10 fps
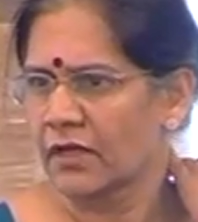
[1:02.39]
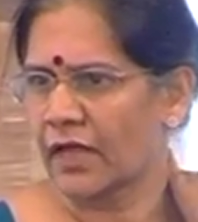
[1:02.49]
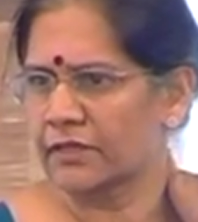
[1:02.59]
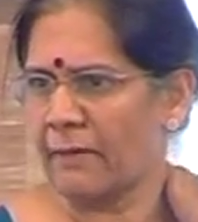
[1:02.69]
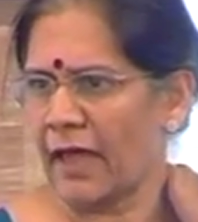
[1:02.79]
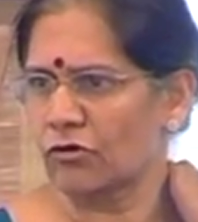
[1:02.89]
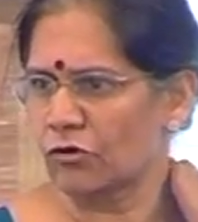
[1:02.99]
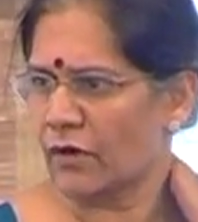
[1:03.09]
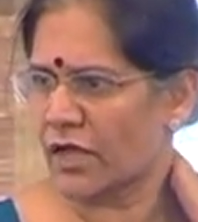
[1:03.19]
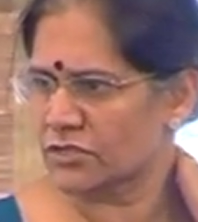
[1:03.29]
And the Bangalore
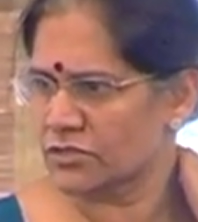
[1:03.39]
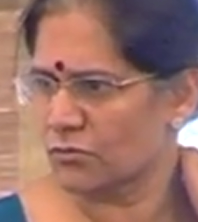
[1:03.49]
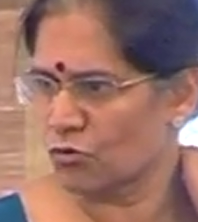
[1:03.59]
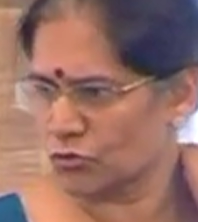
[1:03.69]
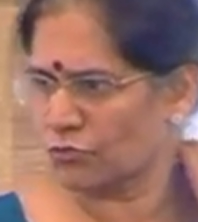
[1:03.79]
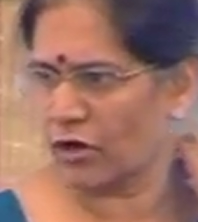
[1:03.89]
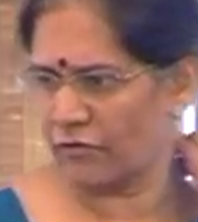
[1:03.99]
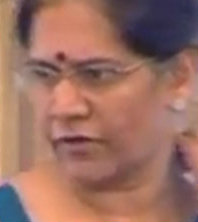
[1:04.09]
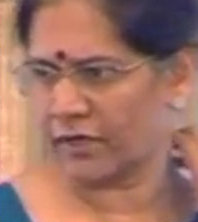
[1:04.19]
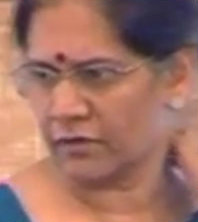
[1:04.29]
branch is the most
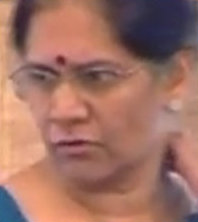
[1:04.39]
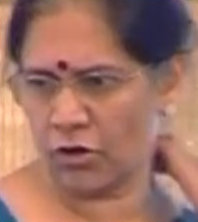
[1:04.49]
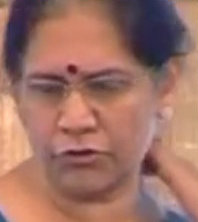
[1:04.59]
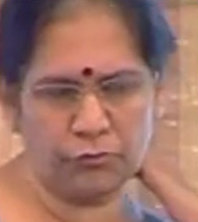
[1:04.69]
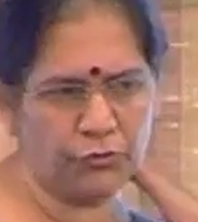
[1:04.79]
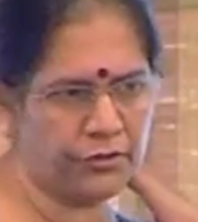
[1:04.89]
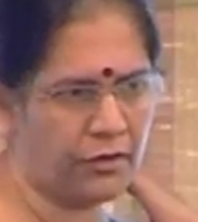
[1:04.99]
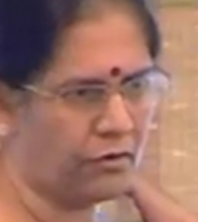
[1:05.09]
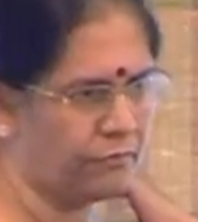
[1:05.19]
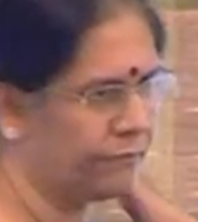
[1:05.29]
prolific contributor now.